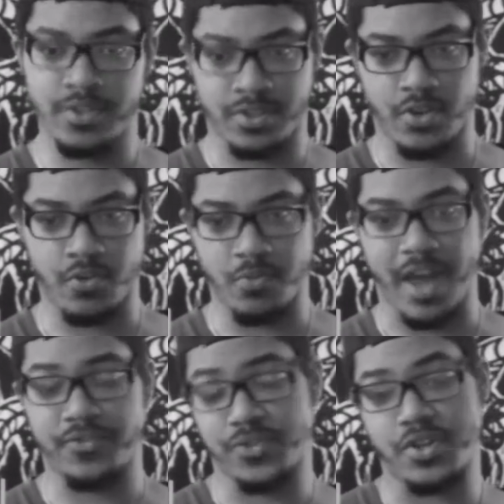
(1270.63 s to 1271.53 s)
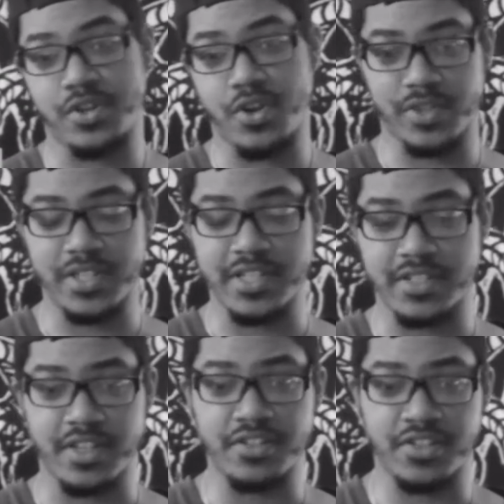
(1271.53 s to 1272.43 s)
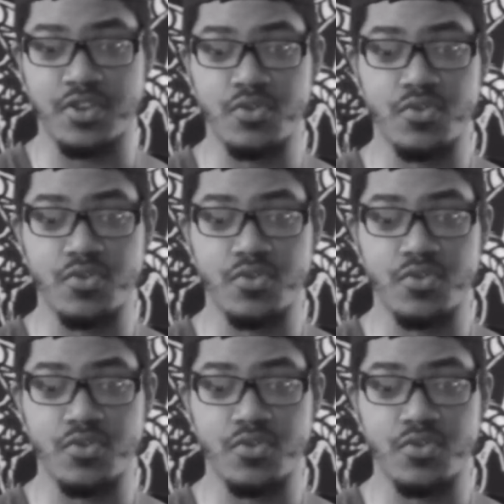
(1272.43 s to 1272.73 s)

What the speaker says: So, after, you know, releasing two